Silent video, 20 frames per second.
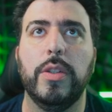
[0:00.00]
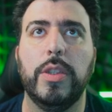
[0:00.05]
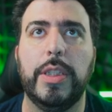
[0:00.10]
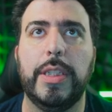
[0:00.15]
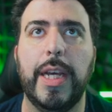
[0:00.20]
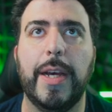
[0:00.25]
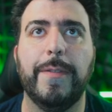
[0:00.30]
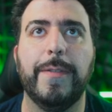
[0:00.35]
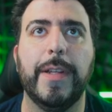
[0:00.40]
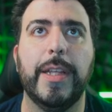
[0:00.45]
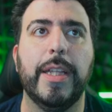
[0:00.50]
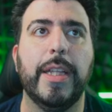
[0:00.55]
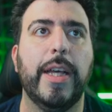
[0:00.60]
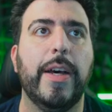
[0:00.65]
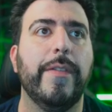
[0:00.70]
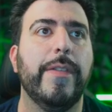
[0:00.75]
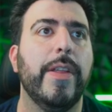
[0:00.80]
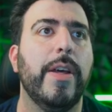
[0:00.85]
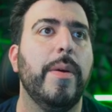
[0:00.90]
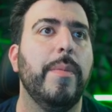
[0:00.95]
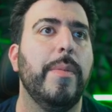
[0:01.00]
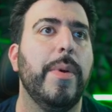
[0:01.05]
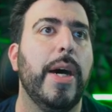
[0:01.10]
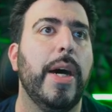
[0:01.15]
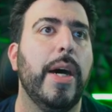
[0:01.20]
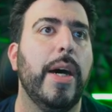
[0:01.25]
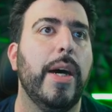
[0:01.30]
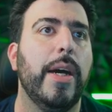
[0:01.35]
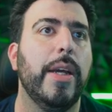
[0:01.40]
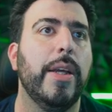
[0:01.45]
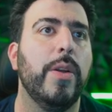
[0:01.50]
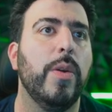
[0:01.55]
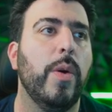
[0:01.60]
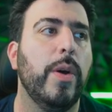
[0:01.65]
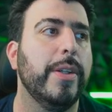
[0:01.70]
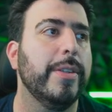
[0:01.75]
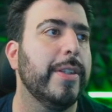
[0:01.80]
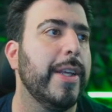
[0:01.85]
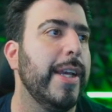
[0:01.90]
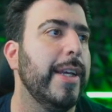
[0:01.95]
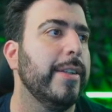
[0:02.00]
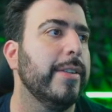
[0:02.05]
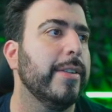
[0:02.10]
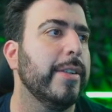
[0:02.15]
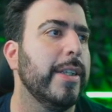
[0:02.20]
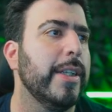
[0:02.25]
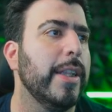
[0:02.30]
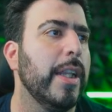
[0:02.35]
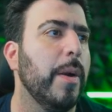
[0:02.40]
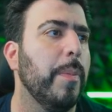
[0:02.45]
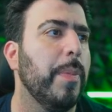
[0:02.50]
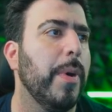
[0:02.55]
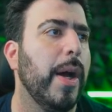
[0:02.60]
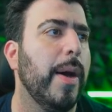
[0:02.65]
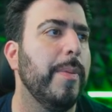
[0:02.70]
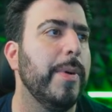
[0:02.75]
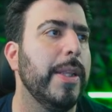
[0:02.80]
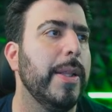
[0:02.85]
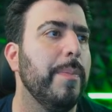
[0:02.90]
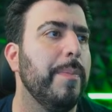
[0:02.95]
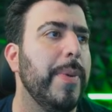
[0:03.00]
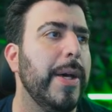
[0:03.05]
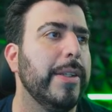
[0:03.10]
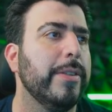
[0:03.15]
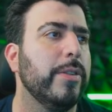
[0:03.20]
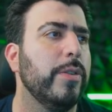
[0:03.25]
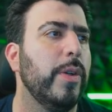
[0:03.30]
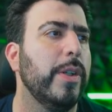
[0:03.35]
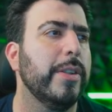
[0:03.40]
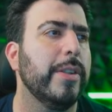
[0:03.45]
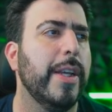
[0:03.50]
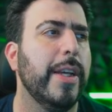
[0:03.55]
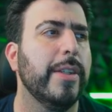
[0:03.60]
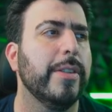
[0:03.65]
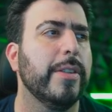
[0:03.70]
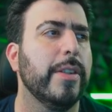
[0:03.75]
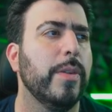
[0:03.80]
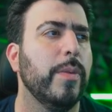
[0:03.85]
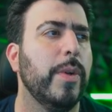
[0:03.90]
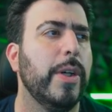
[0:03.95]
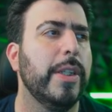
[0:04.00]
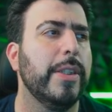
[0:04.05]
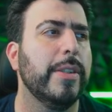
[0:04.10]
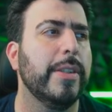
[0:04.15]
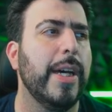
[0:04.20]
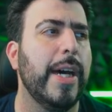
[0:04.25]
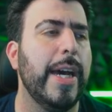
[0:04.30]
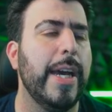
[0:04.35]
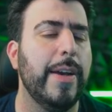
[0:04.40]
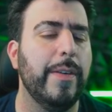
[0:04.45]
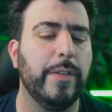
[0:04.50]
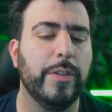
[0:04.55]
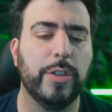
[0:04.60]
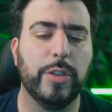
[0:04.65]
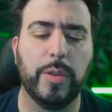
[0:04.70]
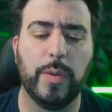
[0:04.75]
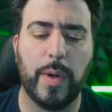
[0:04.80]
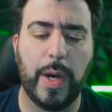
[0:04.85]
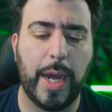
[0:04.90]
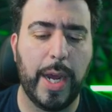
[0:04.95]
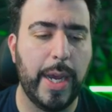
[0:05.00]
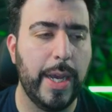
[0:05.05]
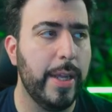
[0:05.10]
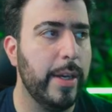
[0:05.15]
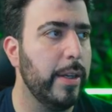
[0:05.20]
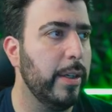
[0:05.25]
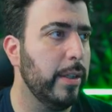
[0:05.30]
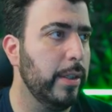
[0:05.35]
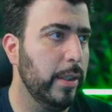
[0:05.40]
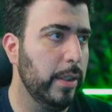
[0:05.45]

Definitely love them. Uh, in noise canceling, they're probably the best noise canceling ones I have tried.